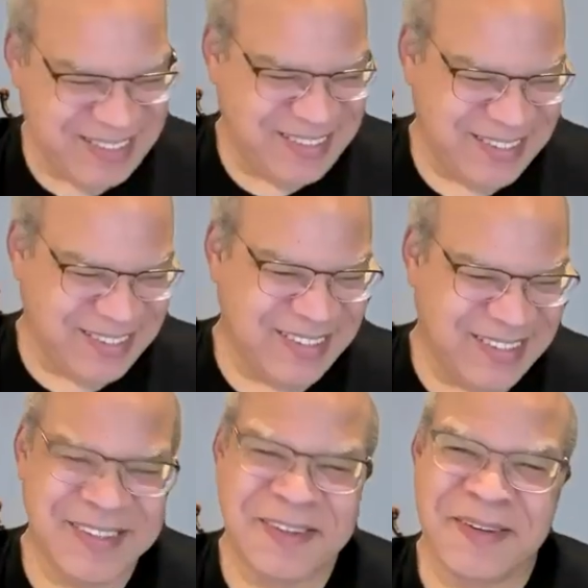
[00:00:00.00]
It's not the
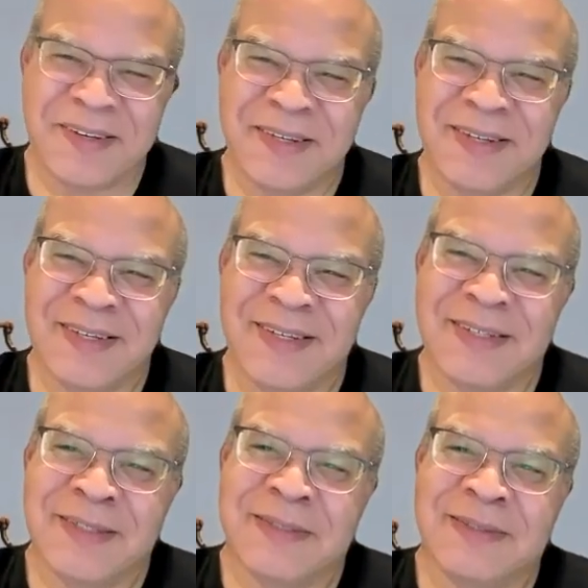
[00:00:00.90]
fact that I brought
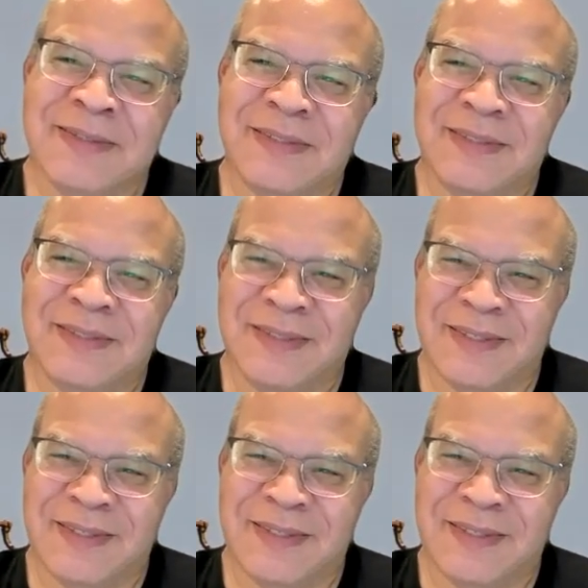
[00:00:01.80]
this toy in, it's the